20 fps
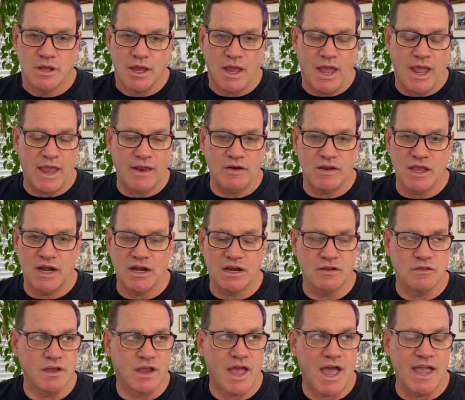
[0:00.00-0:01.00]
and then
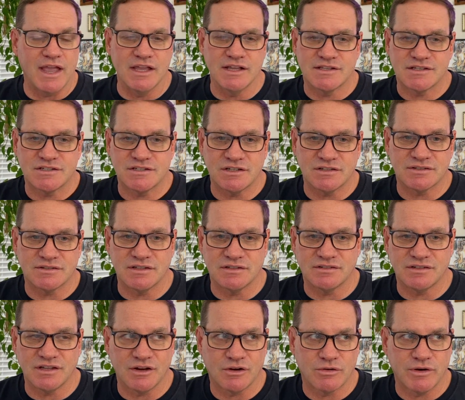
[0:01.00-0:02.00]
the guy hits just
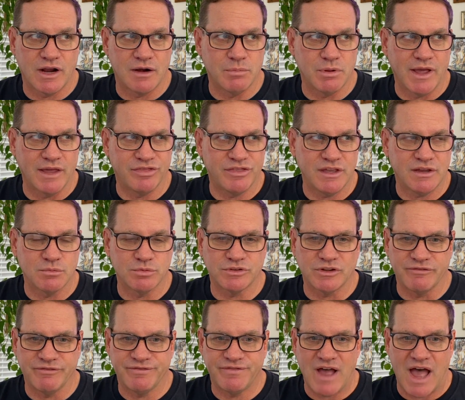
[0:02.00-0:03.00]
this incredible i think it was
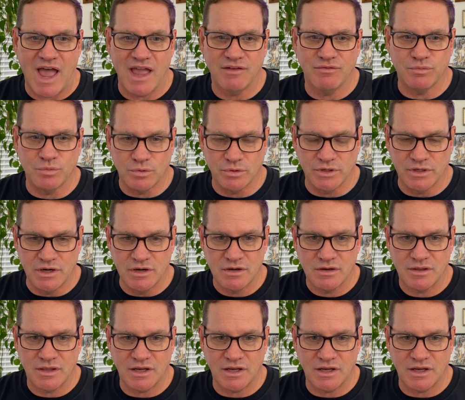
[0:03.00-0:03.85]
a five wood